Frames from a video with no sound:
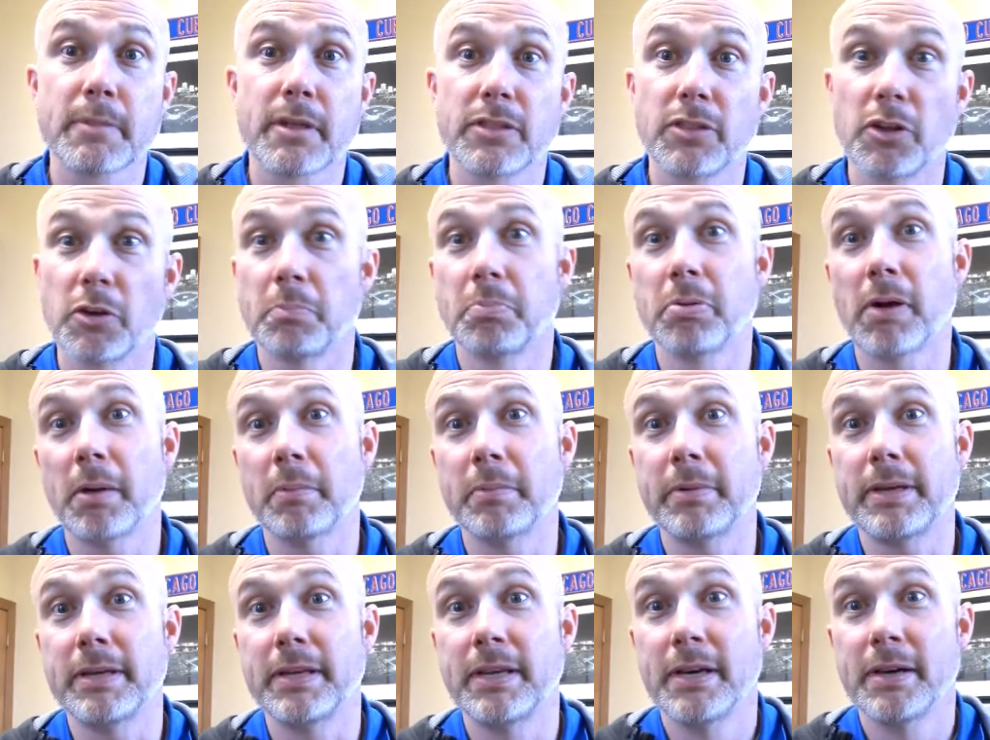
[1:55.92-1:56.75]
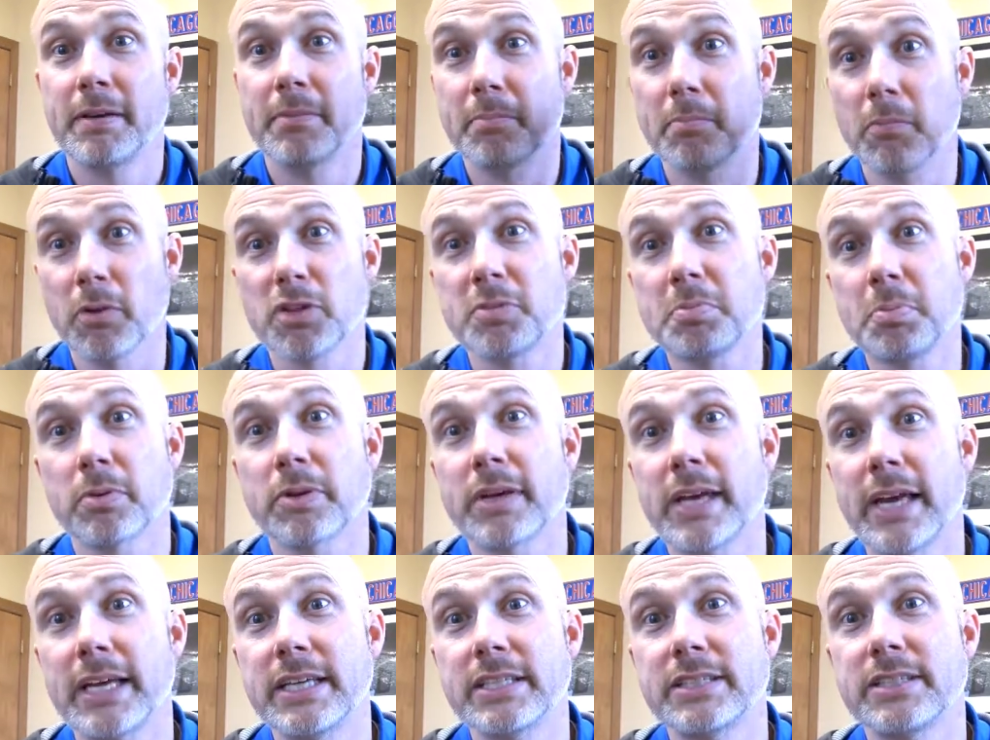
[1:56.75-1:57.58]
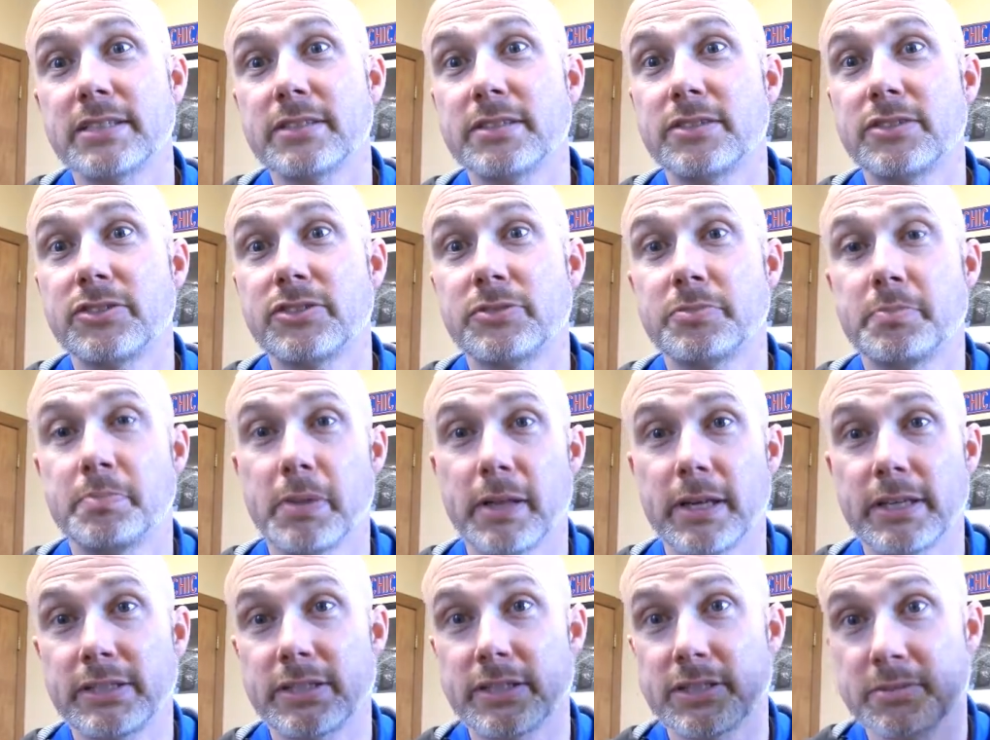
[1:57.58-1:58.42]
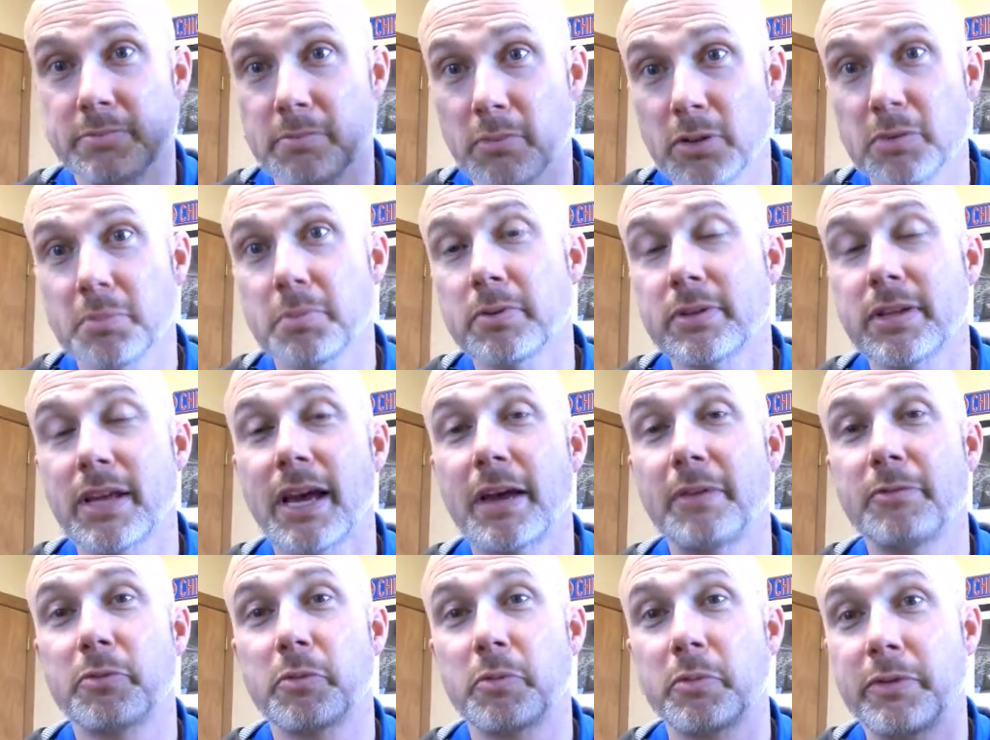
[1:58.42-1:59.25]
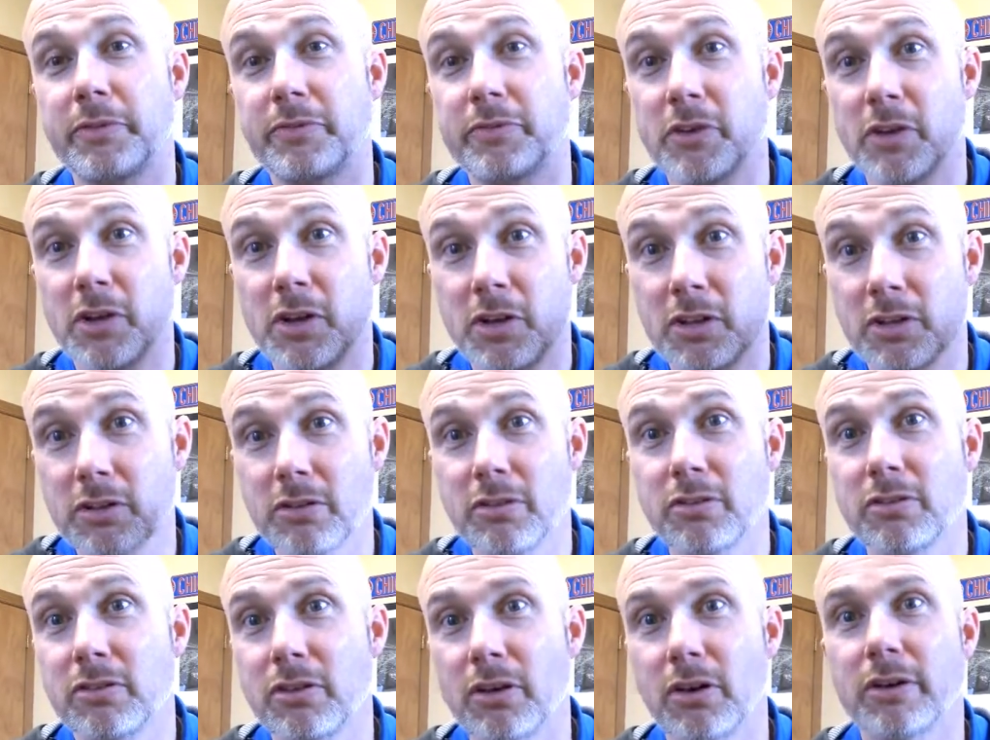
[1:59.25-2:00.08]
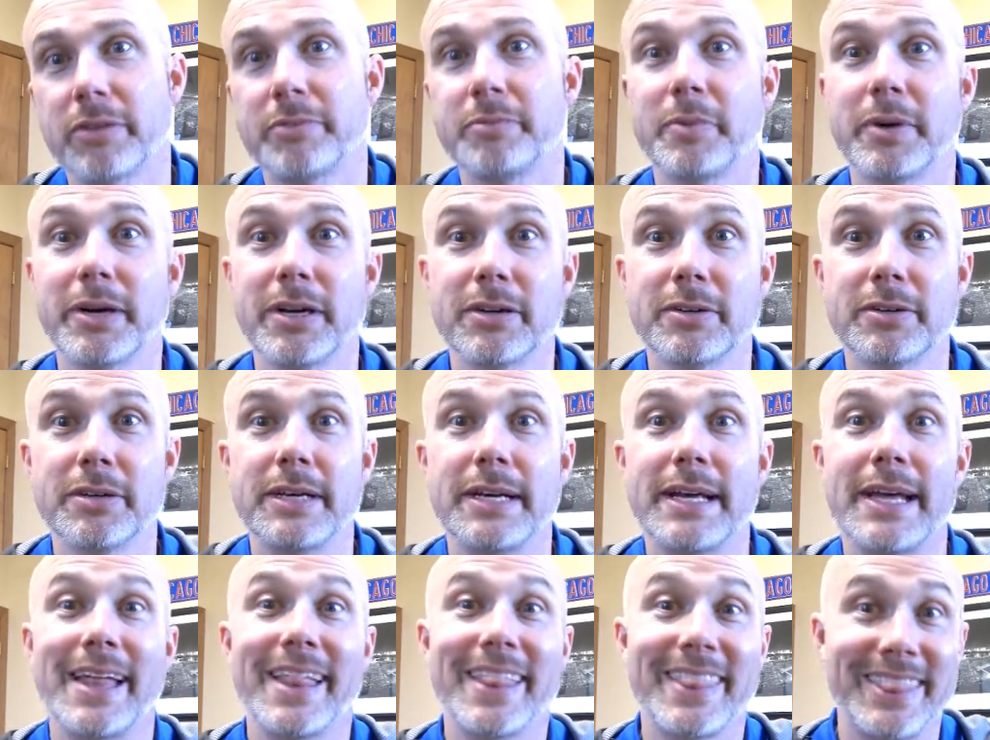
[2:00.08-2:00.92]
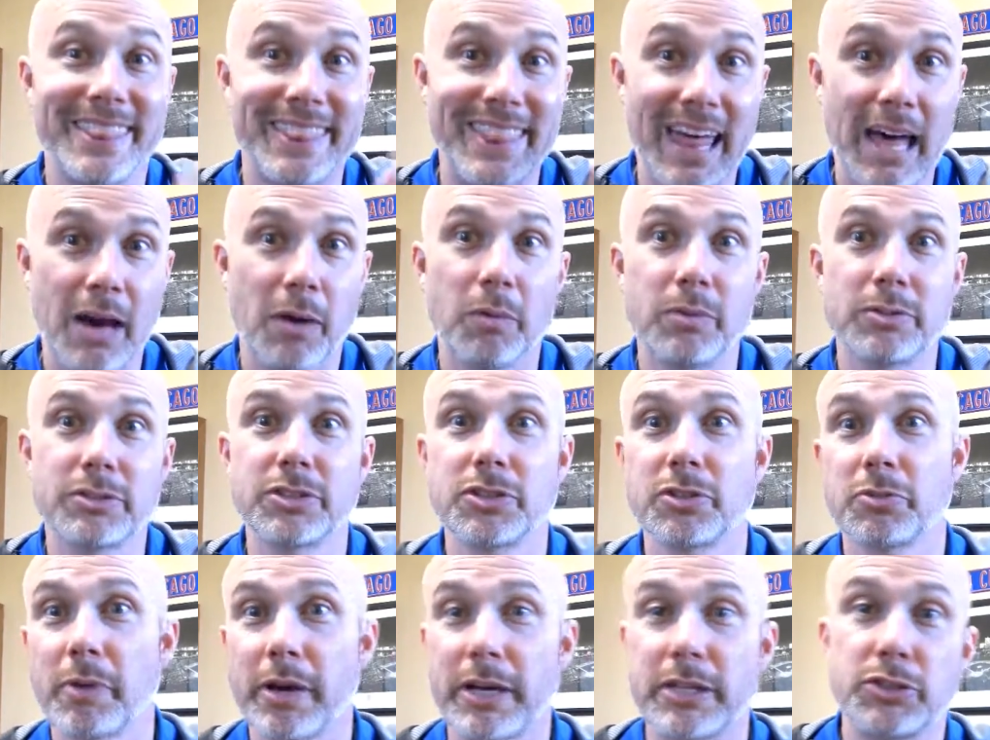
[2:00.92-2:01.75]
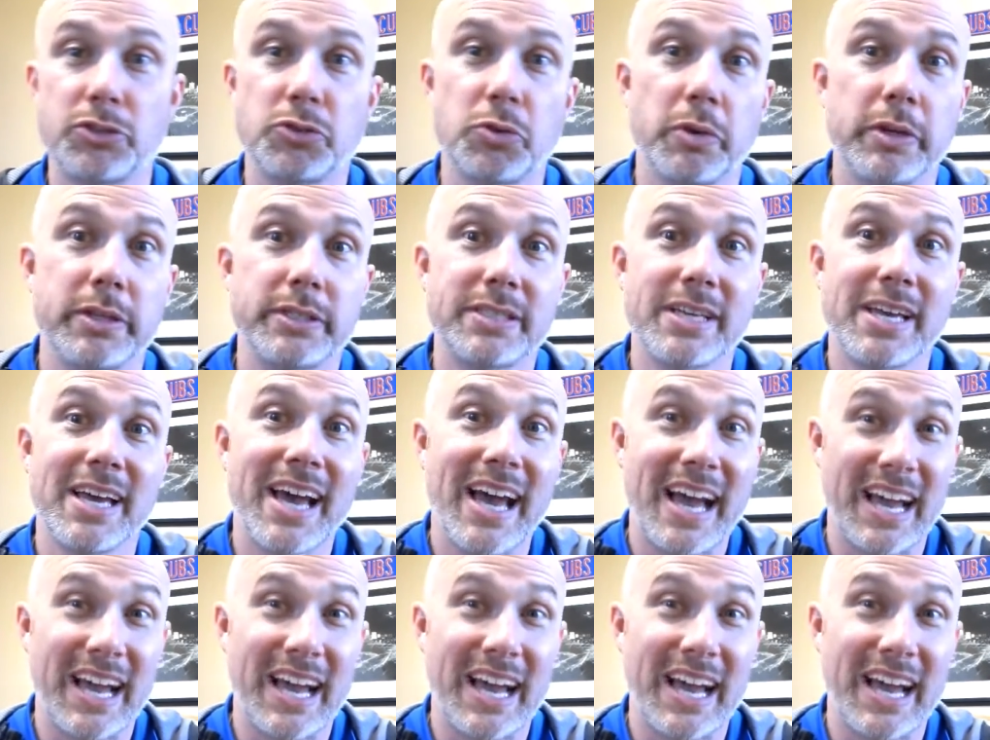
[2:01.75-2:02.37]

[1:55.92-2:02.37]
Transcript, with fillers: there are probably multiple cases, places, multiple times where we've gone, well, that wasn't the right choice.